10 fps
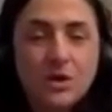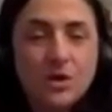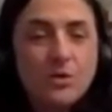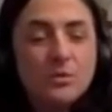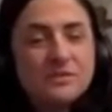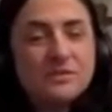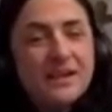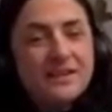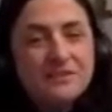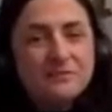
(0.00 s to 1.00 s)
What's he
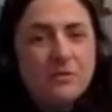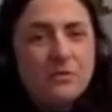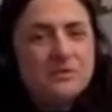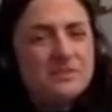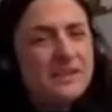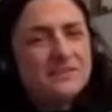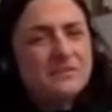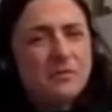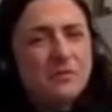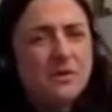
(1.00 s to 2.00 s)
asking for? What's he asking for?